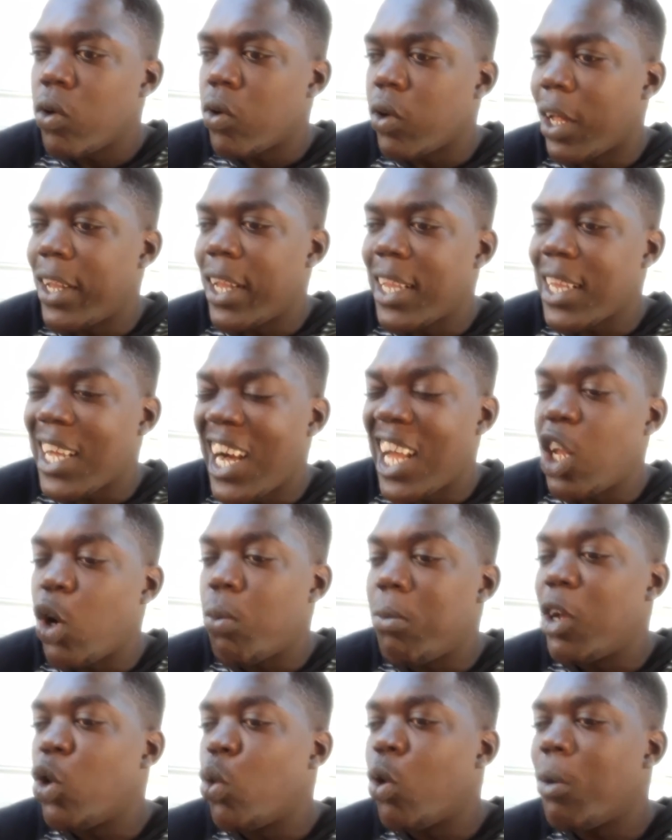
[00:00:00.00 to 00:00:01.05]
And I call a
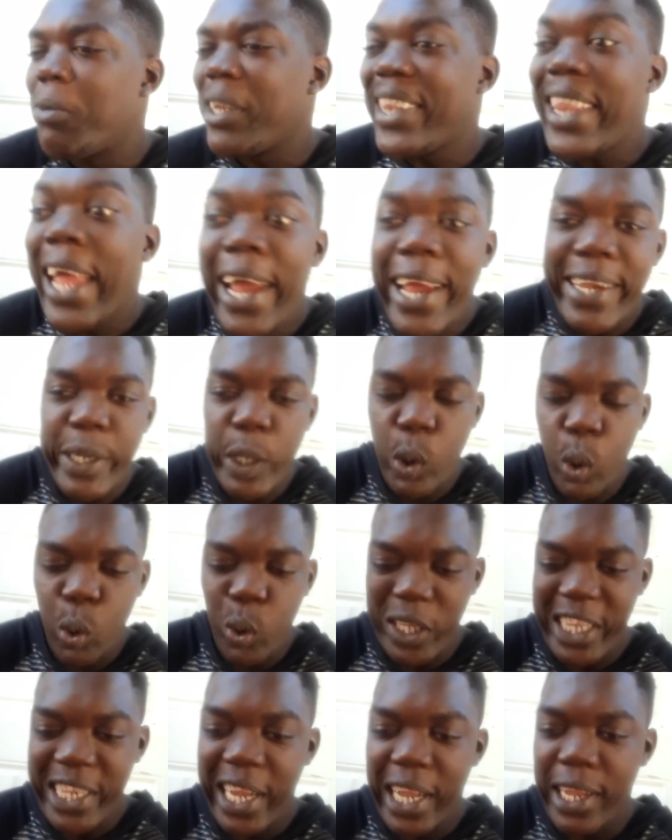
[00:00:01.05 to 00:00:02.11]
woman who owe me
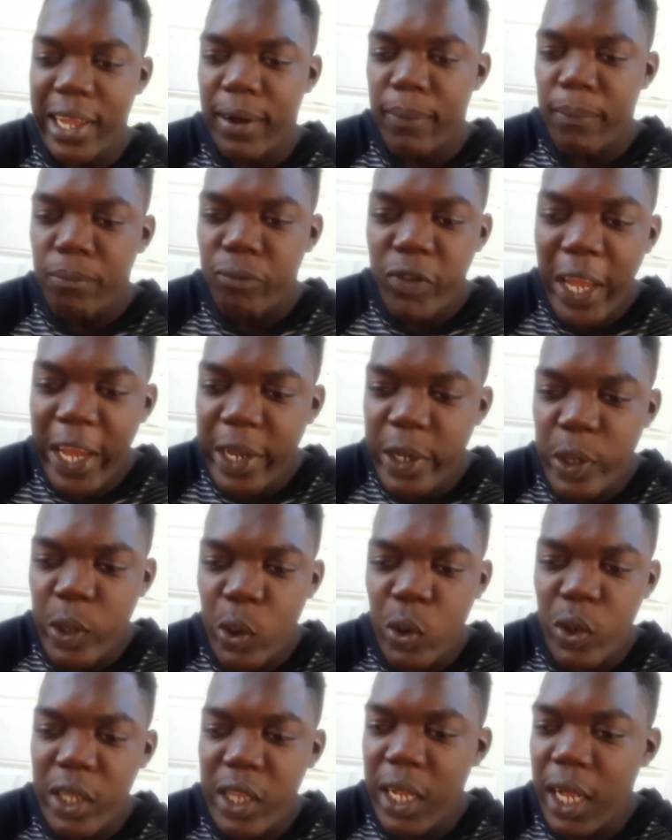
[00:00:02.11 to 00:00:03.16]
$10,000.
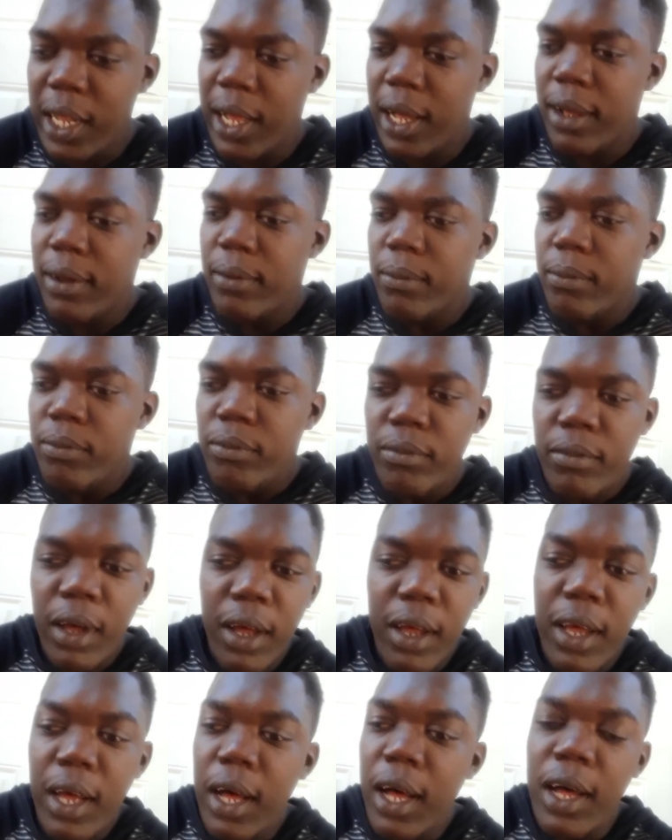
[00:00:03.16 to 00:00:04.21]
$10,000.
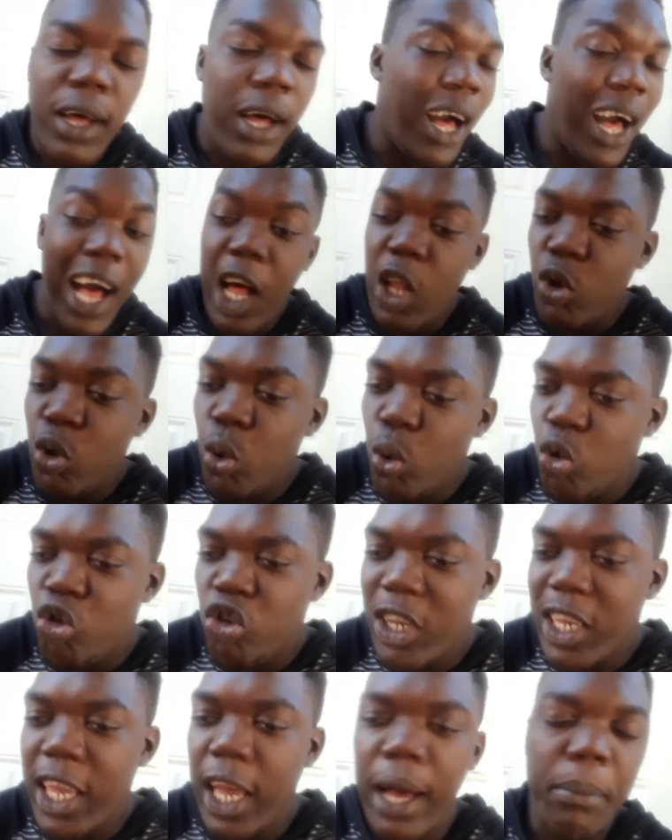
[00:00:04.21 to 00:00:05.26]
I know
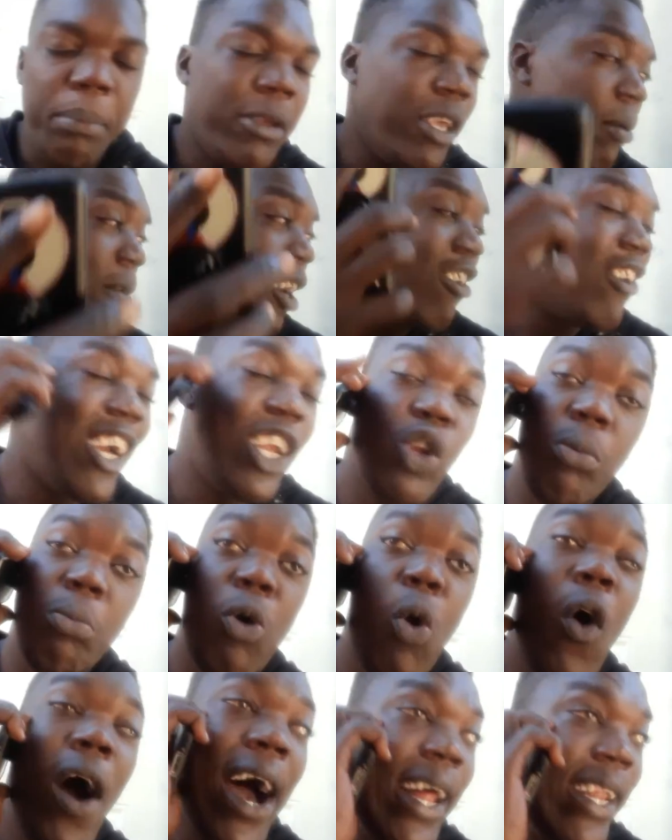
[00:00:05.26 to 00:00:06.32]
she can't pay me. I right now
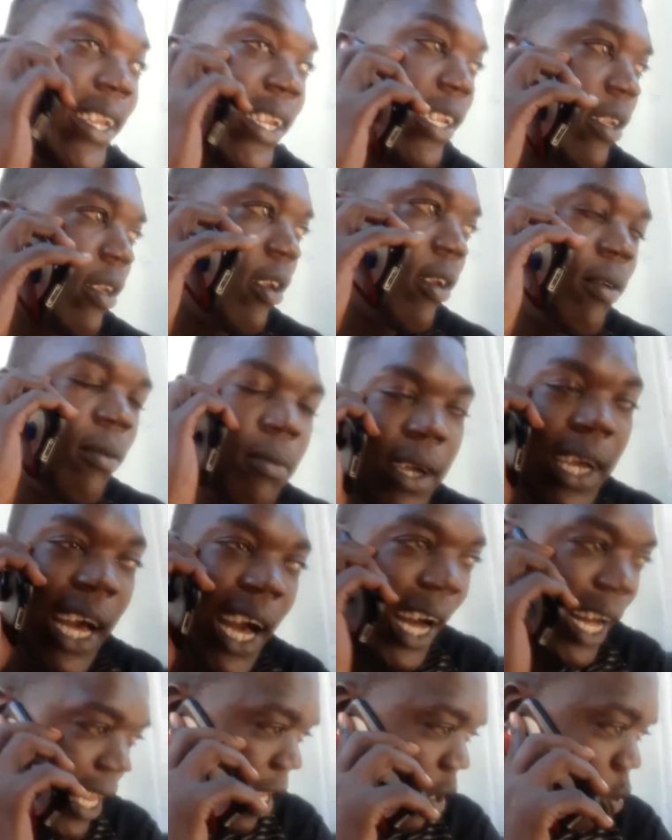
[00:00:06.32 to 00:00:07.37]
I want it.
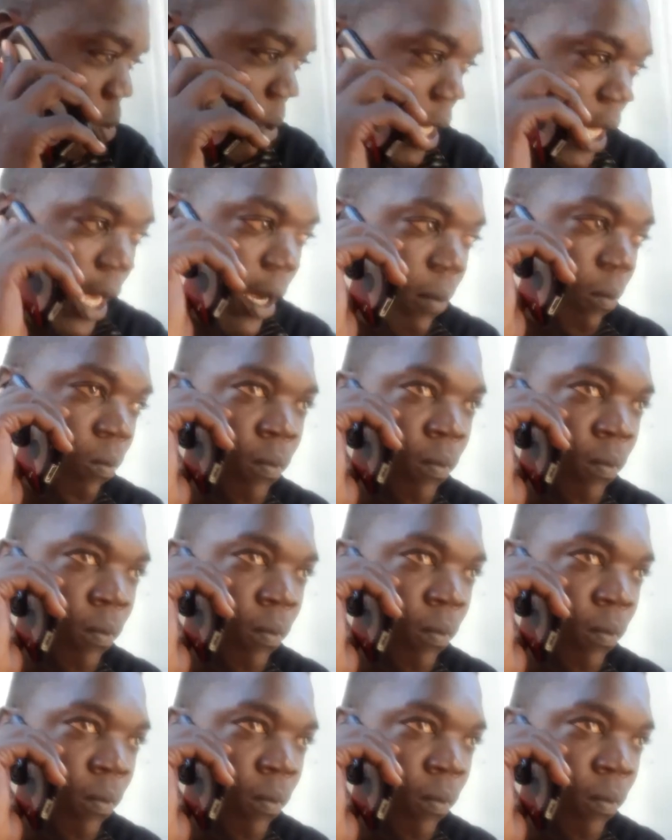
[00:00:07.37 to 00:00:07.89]
Call a woman.